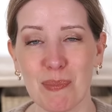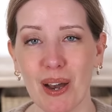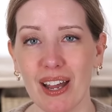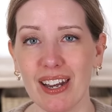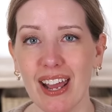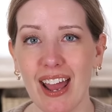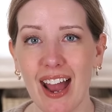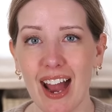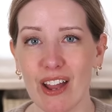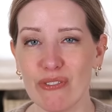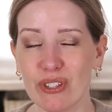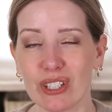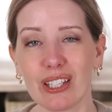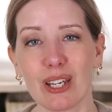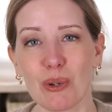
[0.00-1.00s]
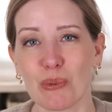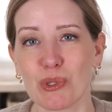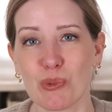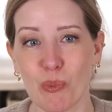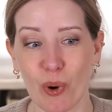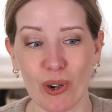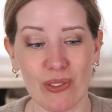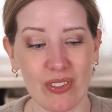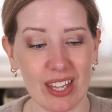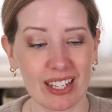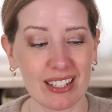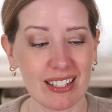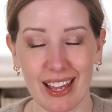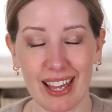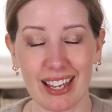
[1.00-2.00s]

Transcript: but I feel like it was worth it.